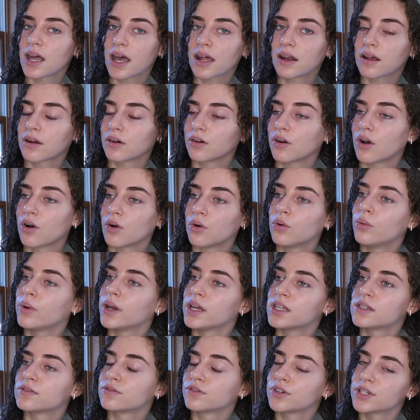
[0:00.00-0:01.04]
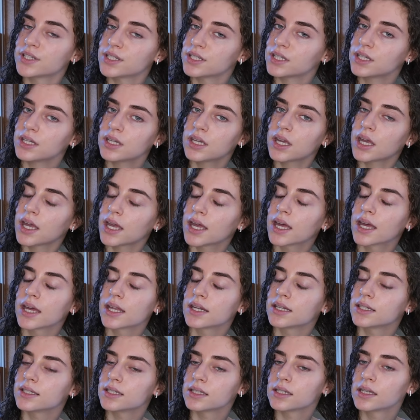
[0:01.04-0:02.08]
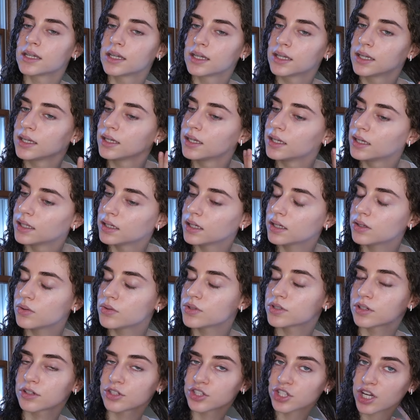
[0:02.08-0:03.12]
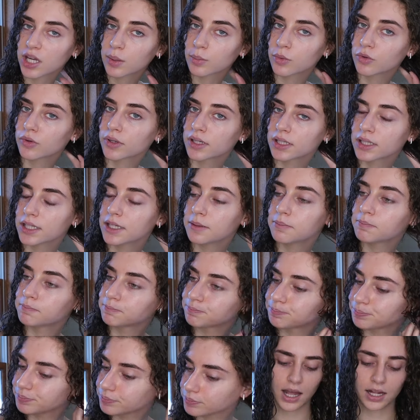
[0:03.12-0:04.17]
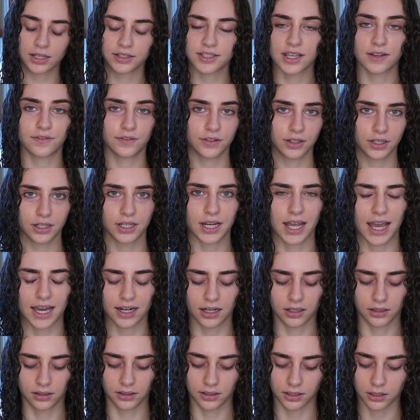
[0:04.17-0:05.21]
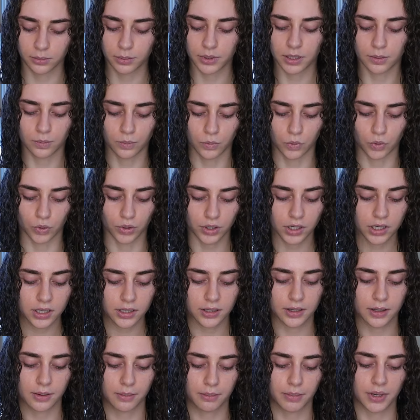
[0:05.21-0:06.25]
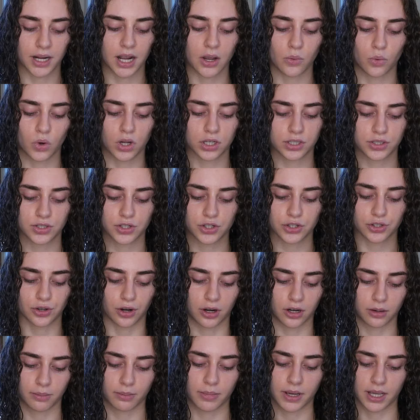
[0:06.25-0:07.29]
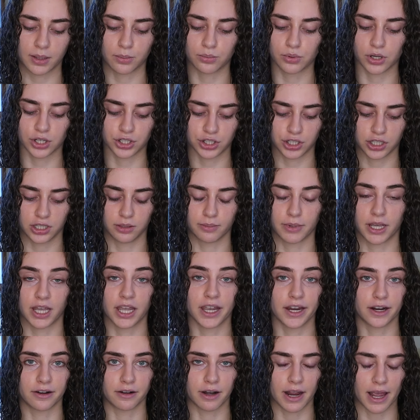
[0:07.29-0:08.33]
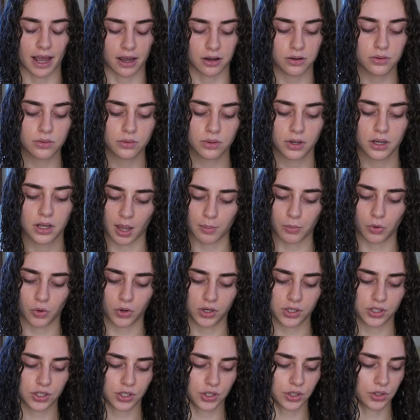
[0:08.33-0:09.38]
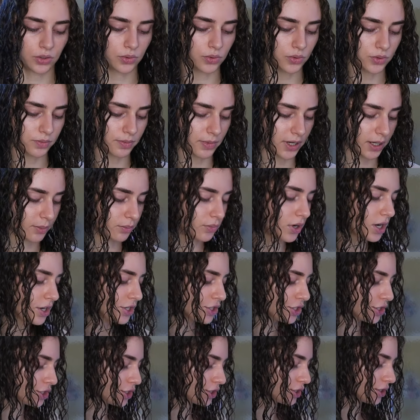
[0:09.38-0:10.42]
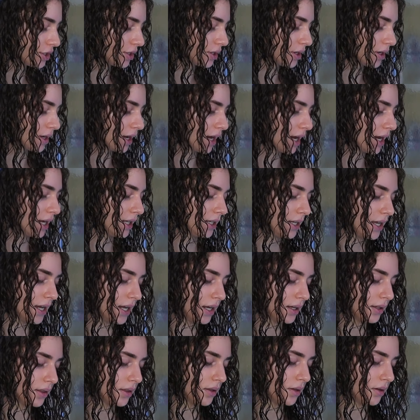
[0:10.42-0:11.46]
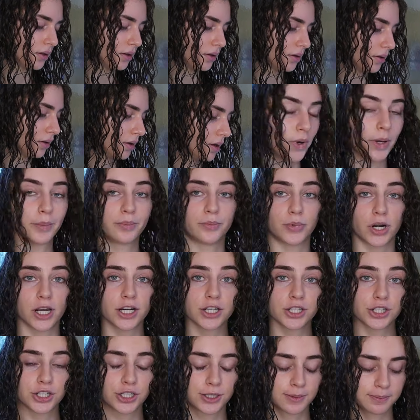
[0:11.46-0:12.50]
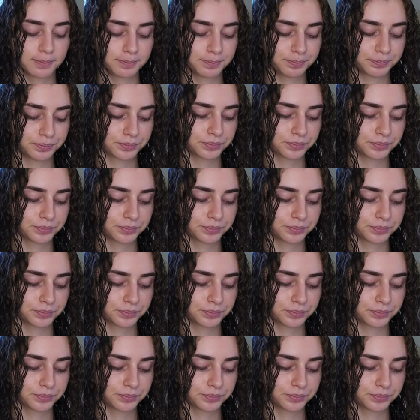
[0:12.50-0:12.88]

that are always frizzy and lose their shape quickly. I'll definitely add a little bit more, but I want to start by brushing my hair out. I'm going to use my brush. I like the wet brush